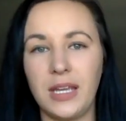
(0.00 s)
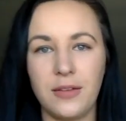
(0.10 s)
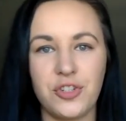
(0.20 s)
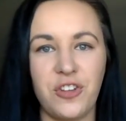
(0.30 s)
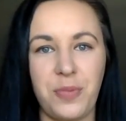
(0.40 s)
of
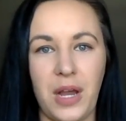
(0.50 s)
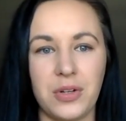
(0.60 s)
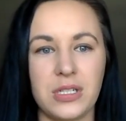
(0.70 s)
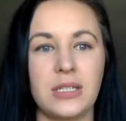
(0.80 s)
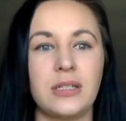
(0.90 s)
Chief
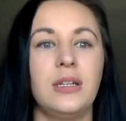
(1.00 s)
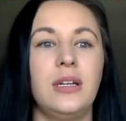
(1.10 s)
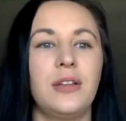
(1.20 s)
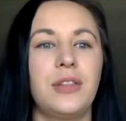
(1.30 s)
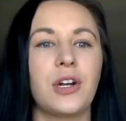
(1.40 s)
Powhatan,
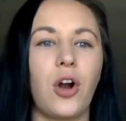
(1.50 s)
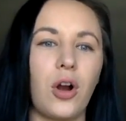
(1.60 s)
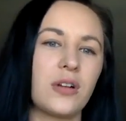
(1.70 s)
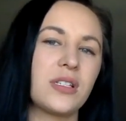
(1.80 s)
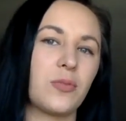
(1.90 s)
there
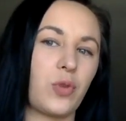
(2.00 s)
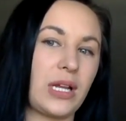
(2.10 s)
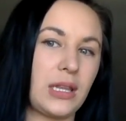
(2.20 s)
are some red